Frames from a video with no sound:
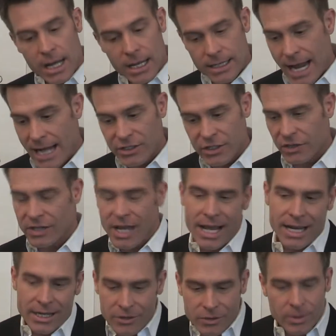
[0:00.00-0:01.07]
not just,
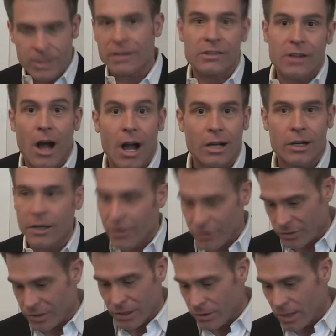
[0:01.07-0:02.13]
hey, here's where you suck or here's
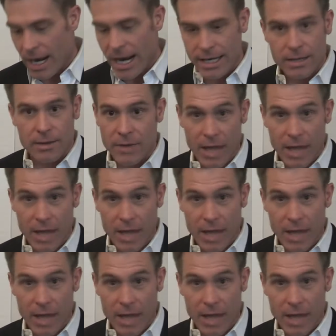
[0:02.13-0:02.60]
where you're great.